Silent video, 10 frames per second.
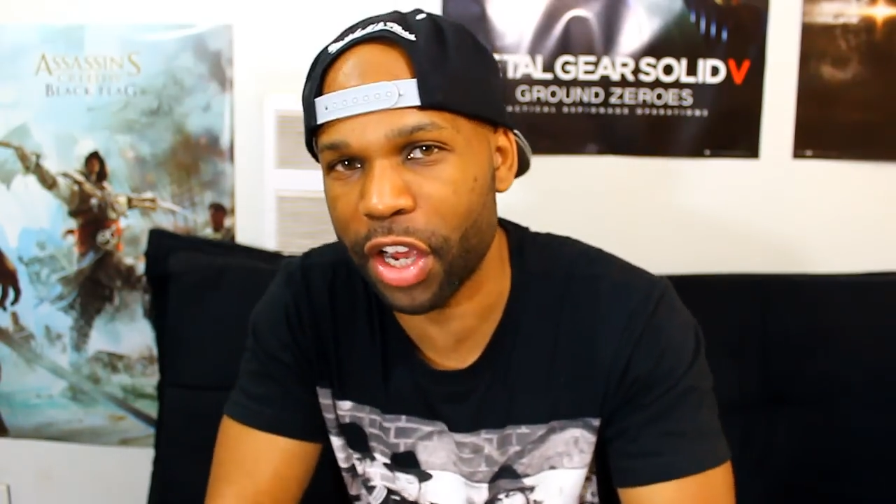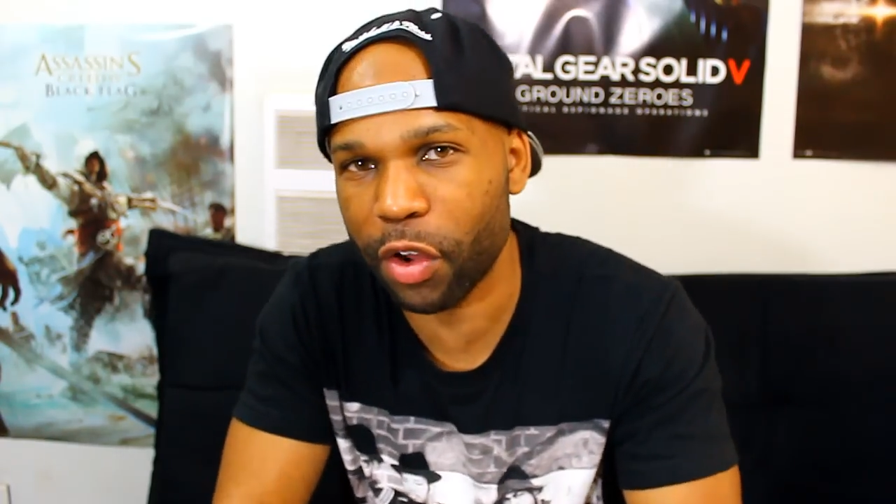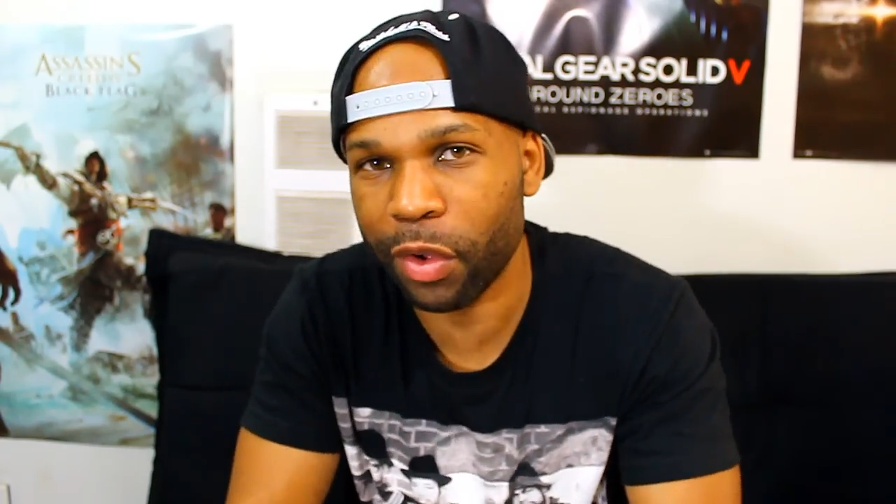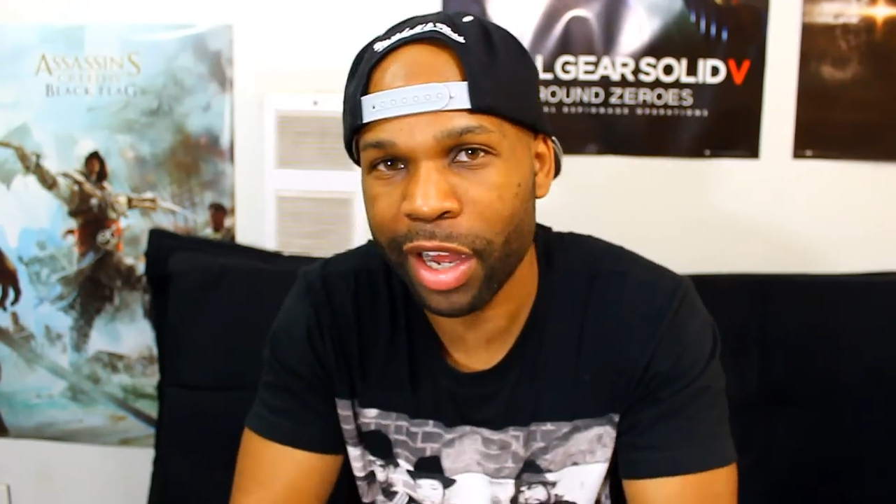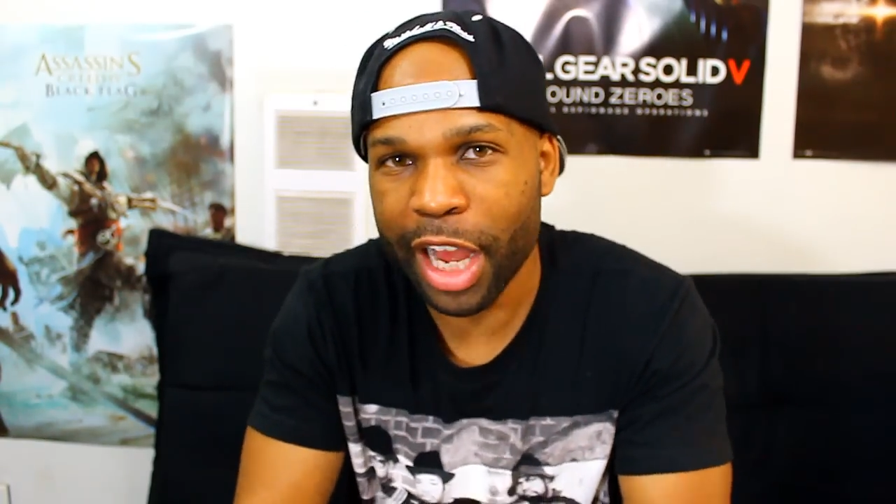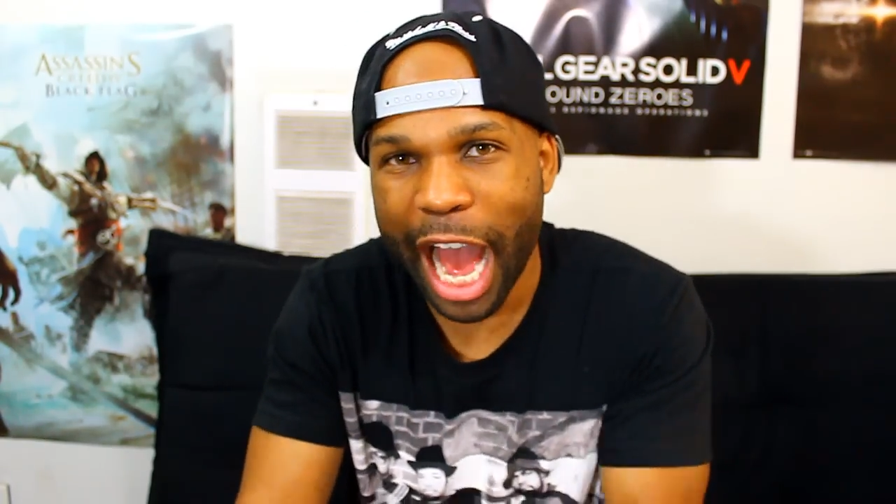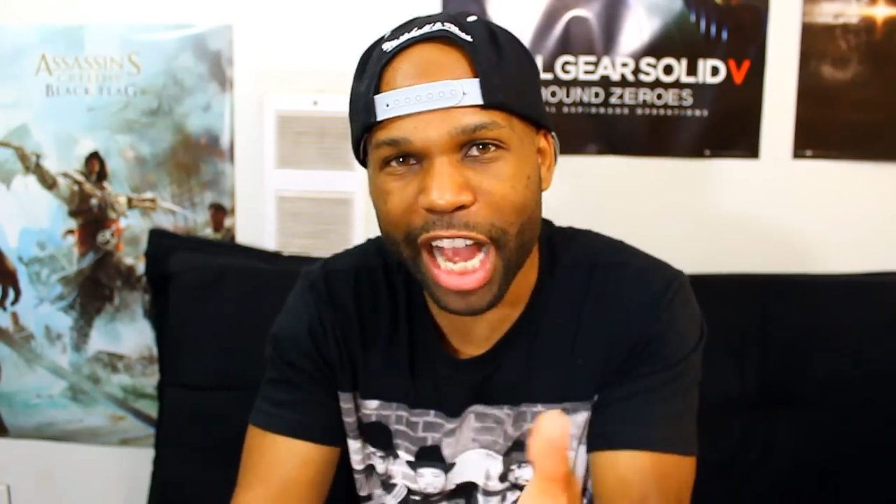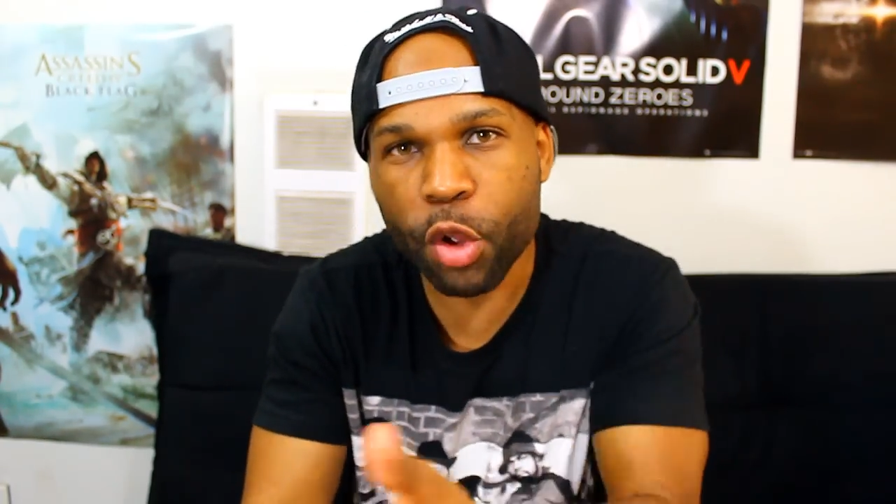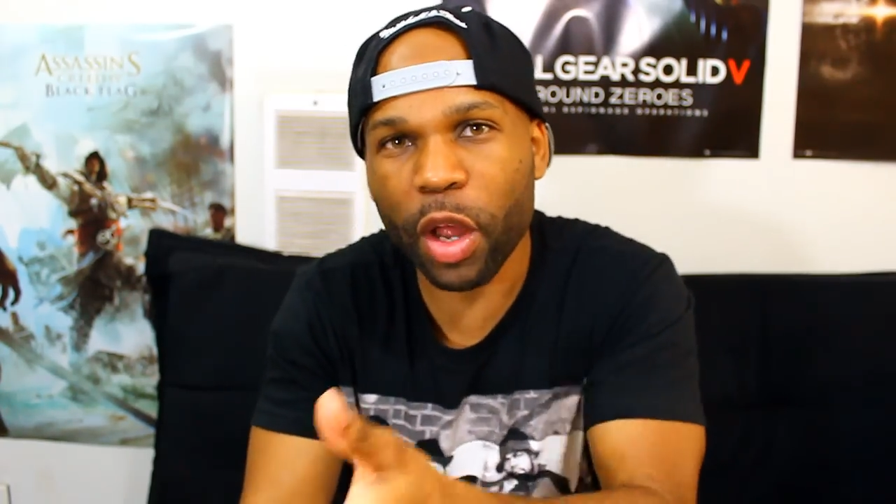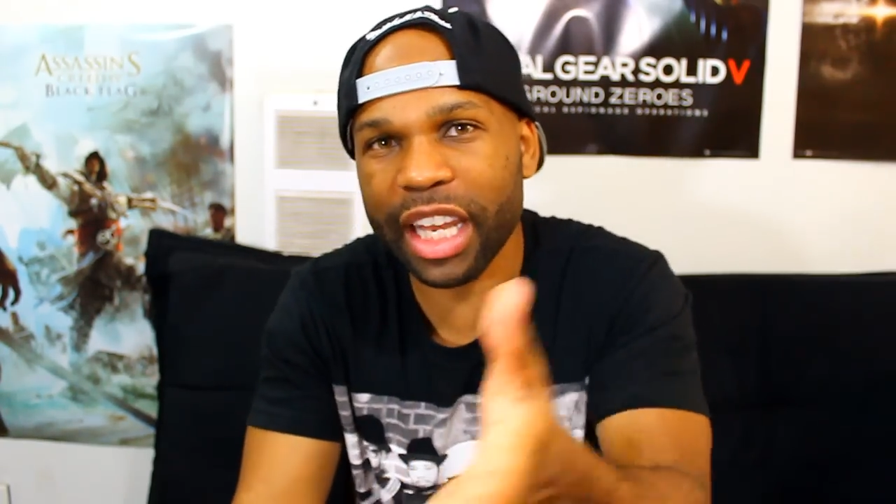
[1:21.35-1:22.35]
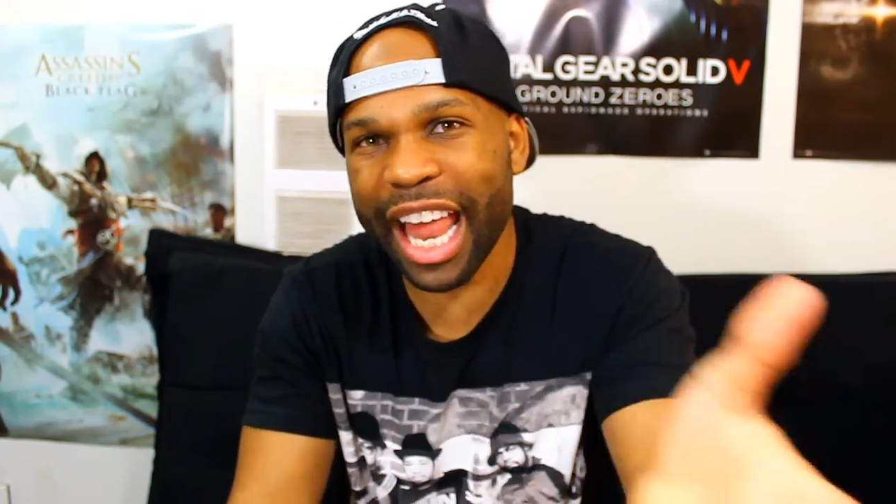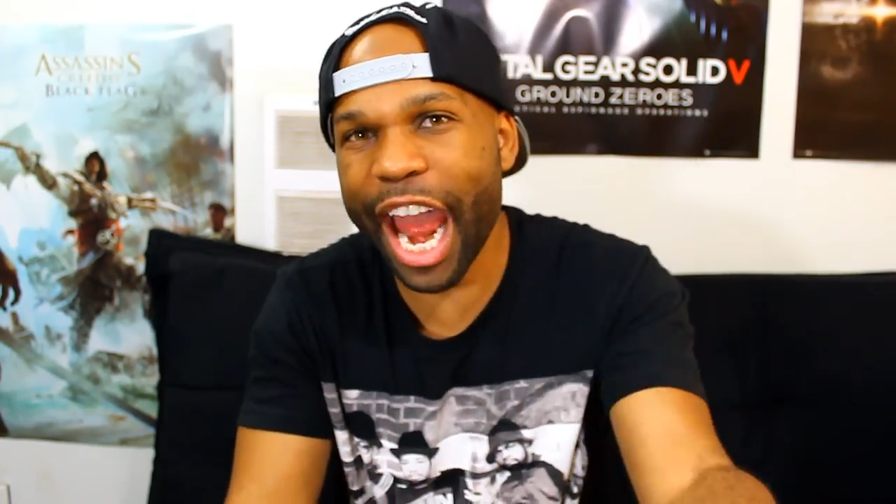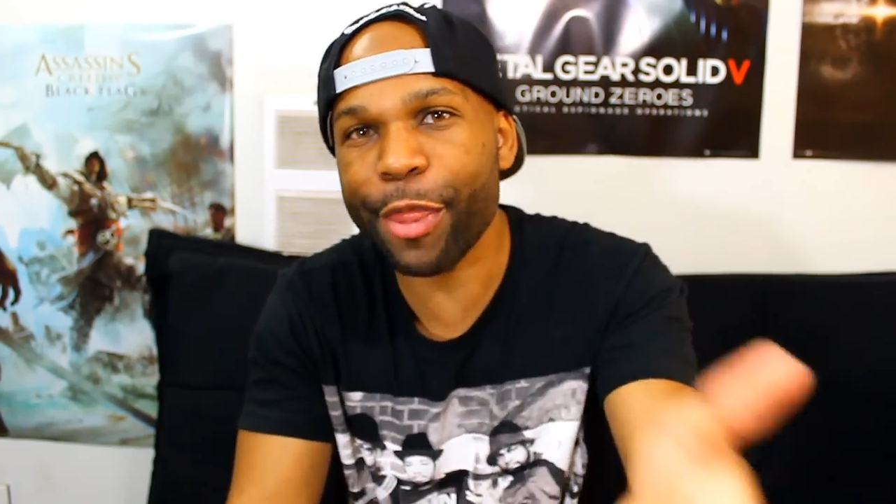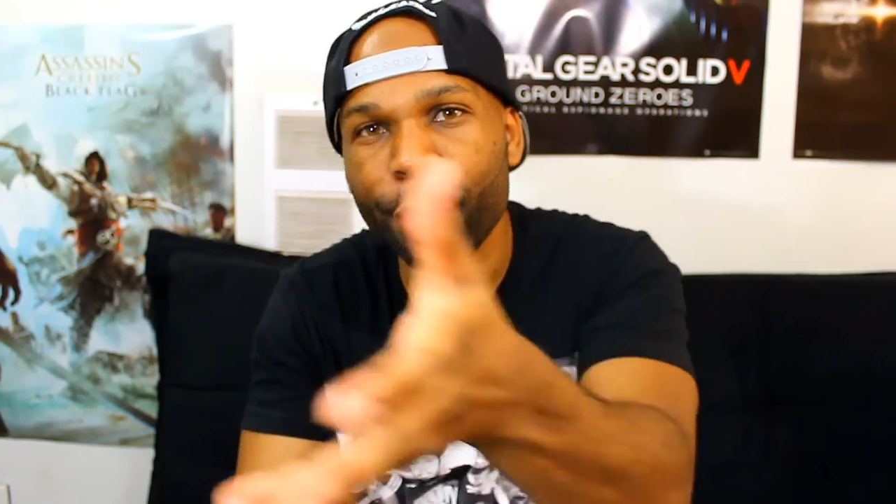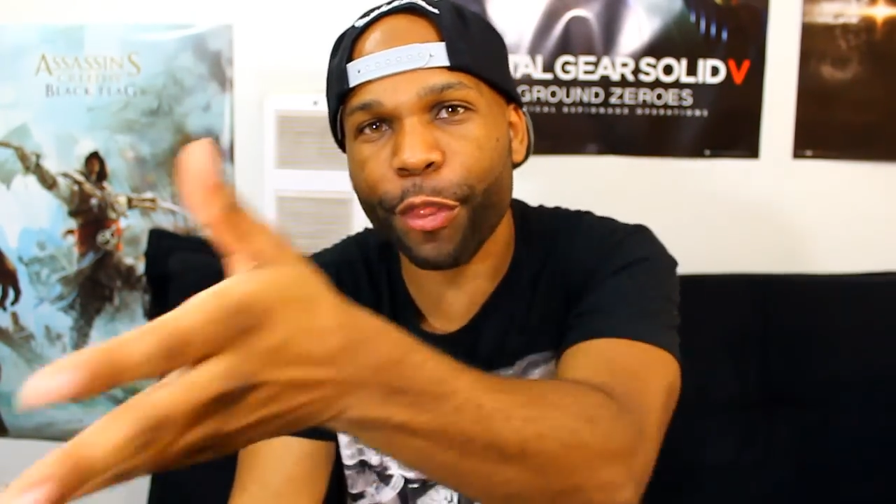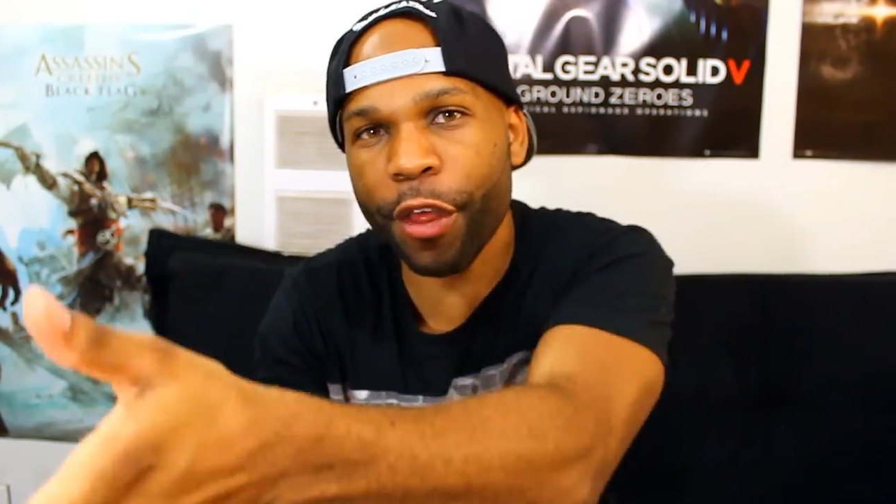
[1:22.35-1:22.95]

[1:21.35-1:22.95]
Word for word: though. How you a lathered